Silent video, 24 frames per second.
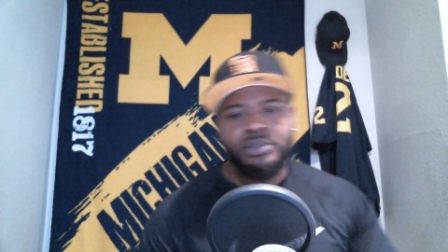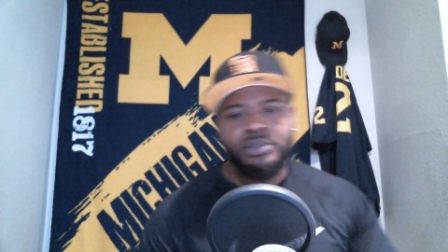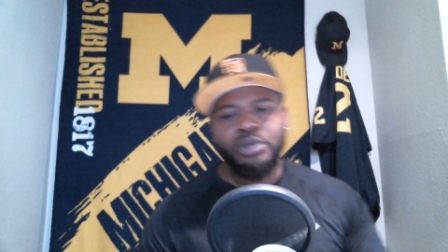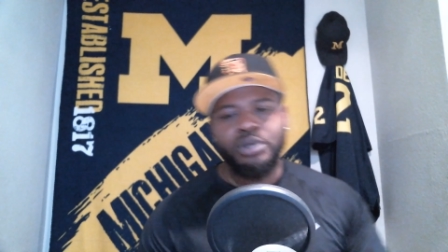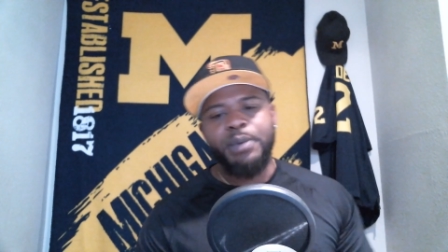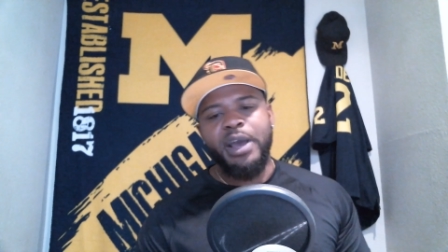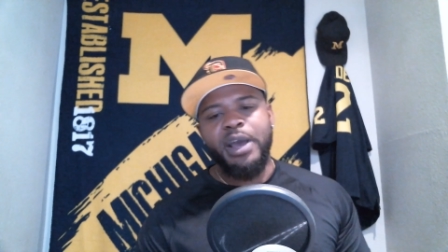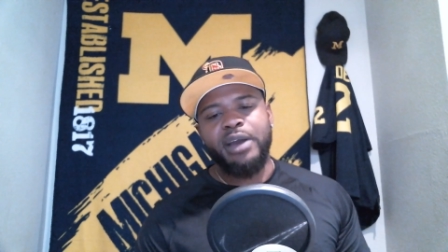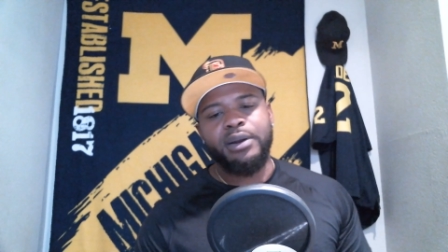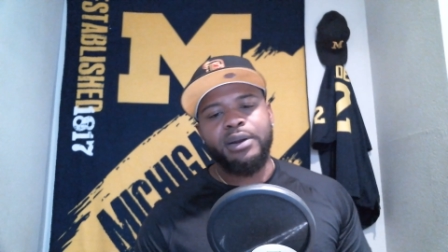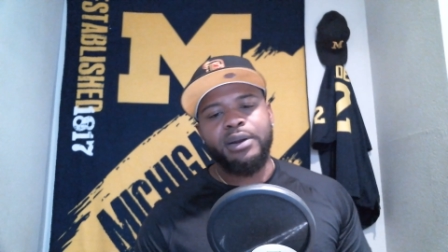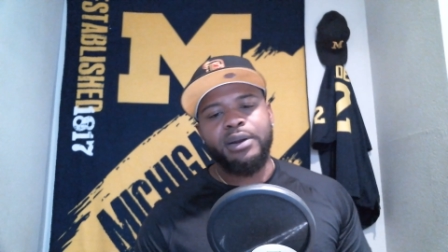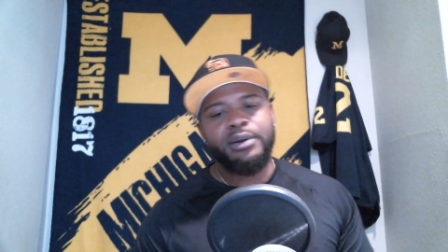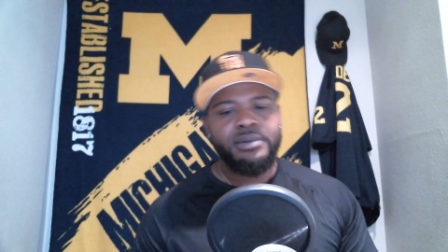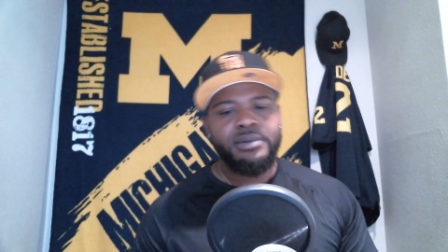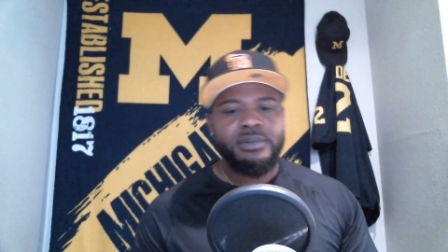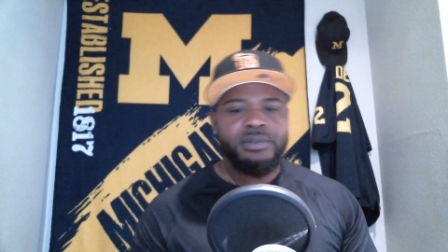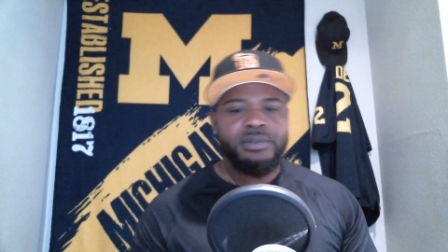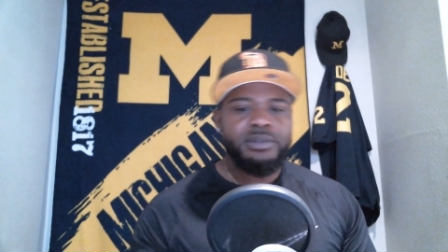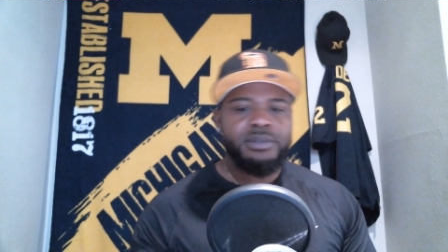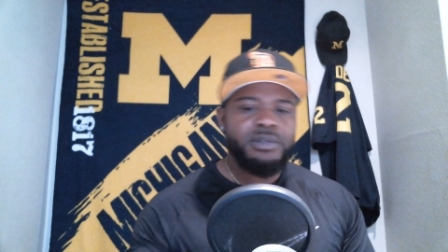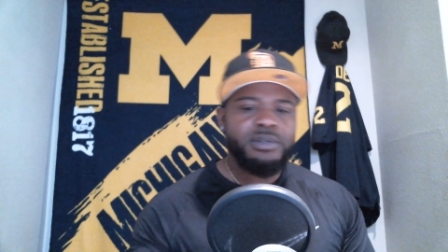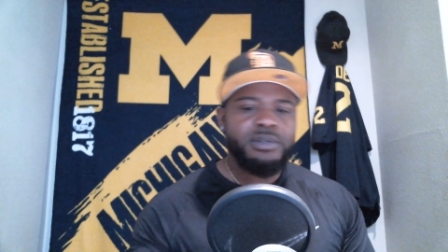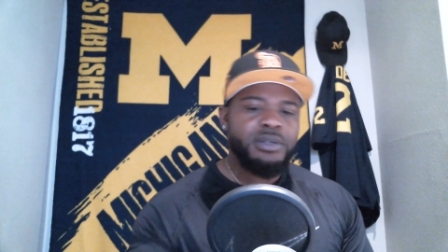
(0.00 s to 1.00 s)
better.
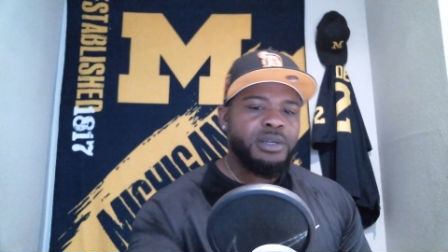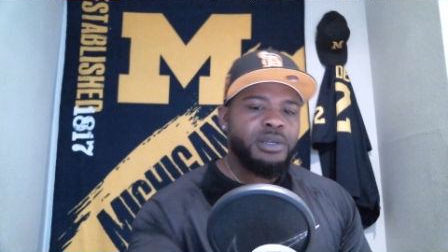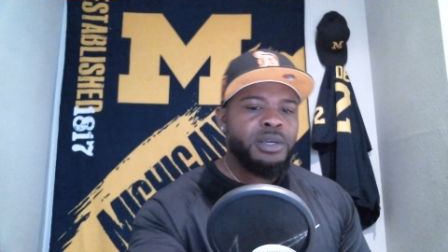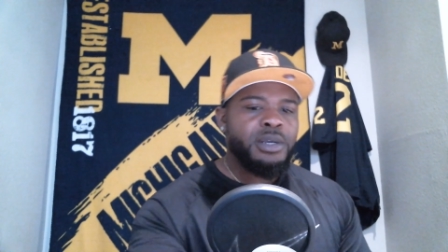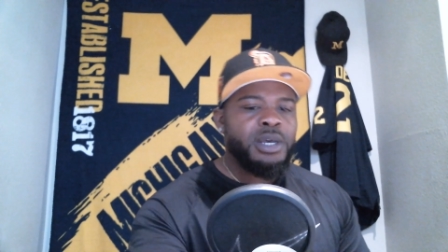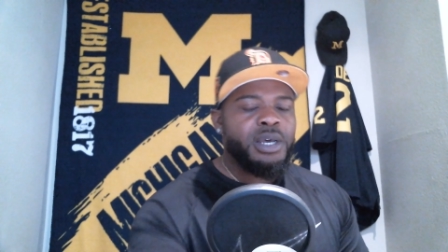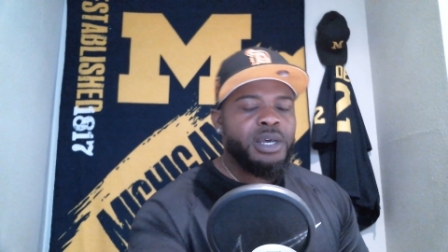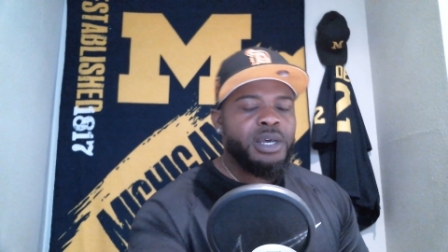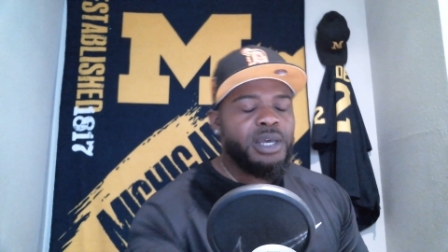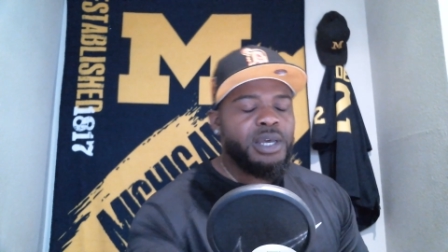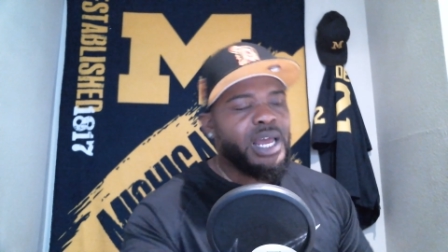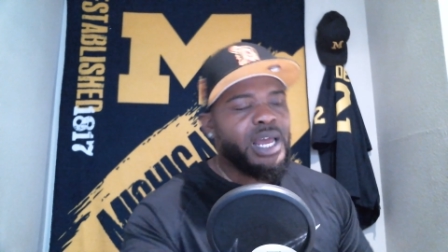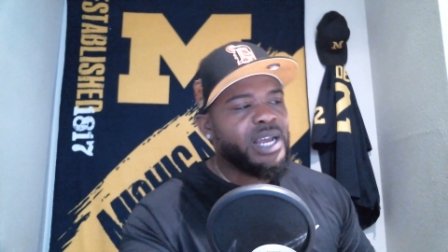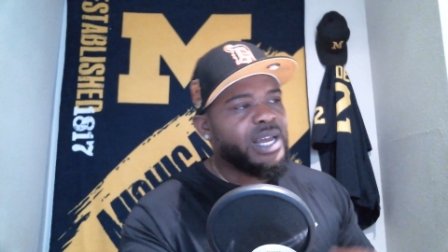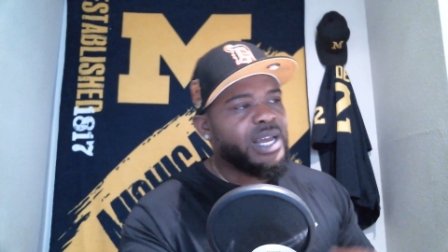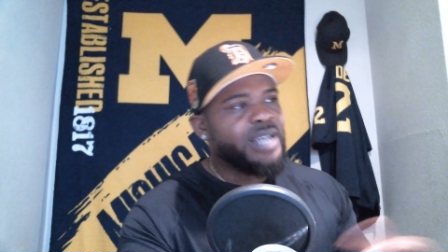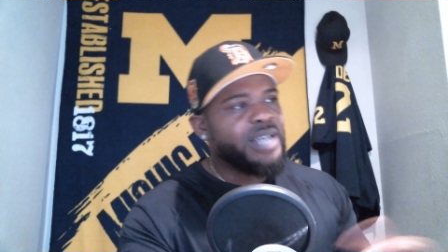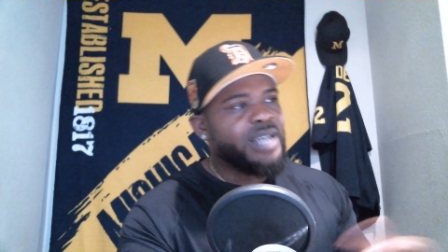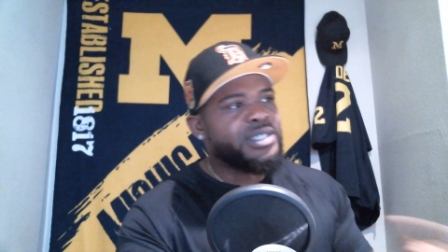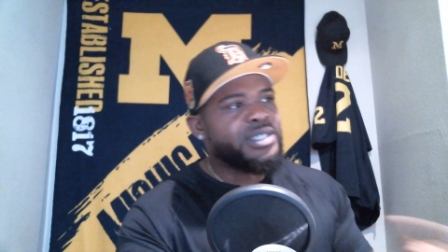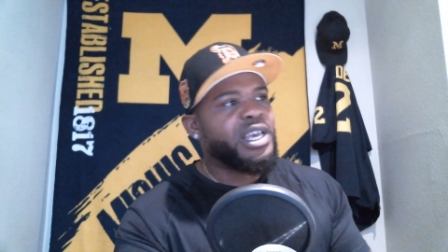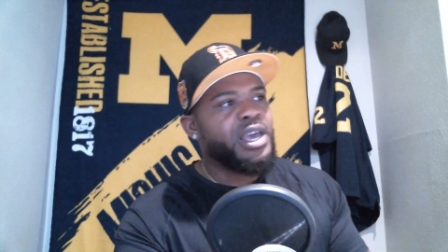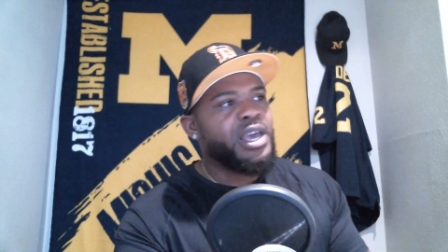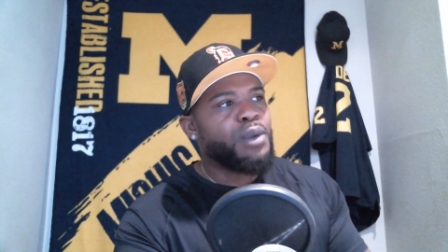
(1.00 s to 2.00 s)
And like I
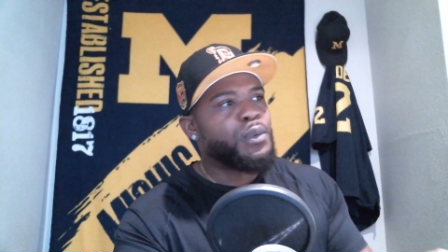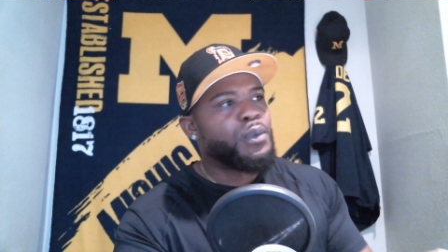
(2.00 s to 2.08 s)
said,